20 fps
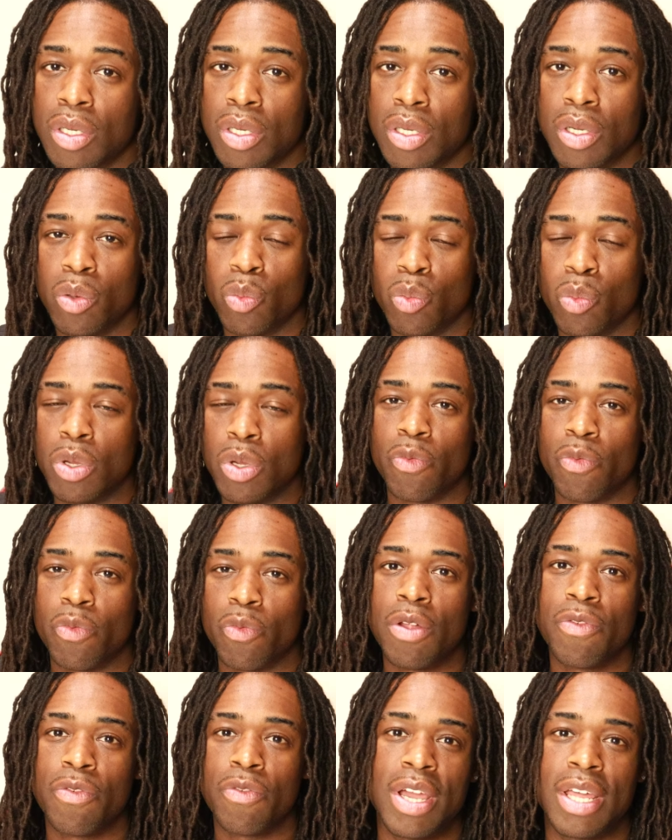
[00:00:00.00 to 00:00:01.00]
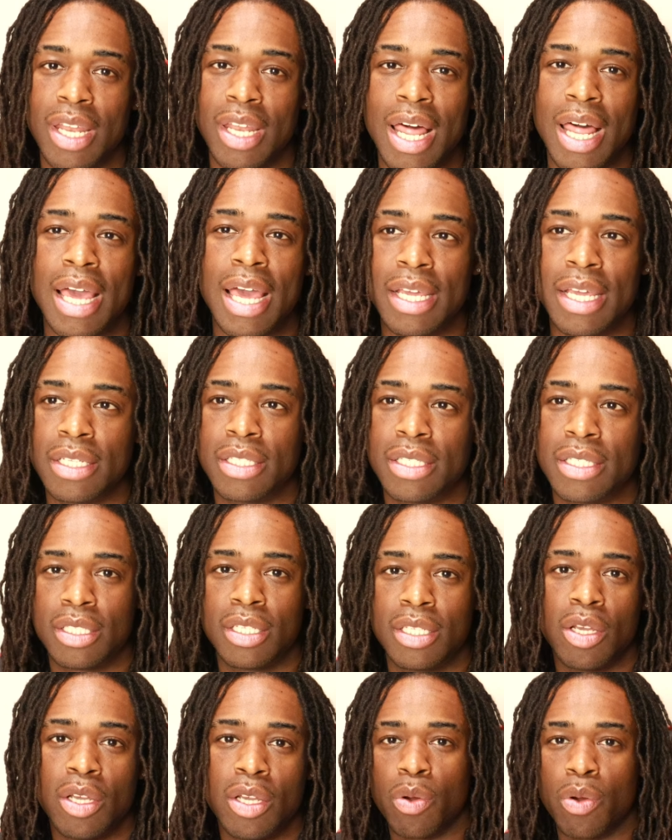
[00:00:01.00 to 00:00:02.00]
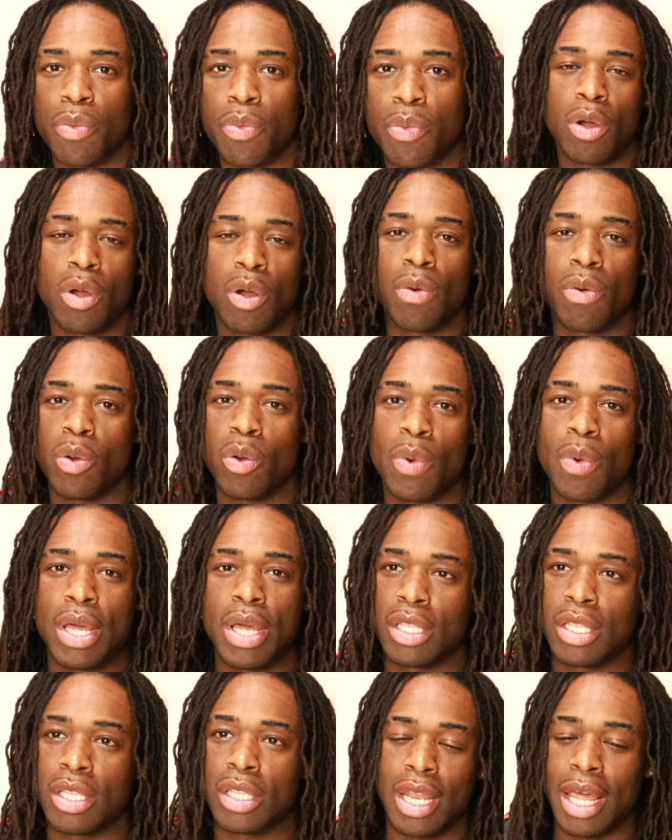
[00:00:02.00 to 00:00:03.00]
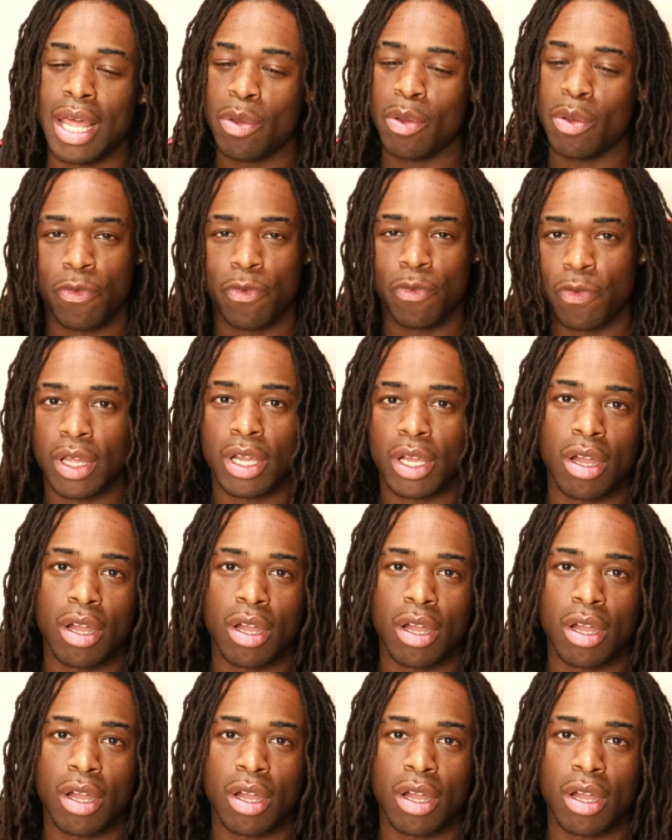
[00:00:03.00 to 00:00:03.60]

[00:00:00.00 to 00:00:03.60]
We run red lights. When we don't want to wait at the light, we flick our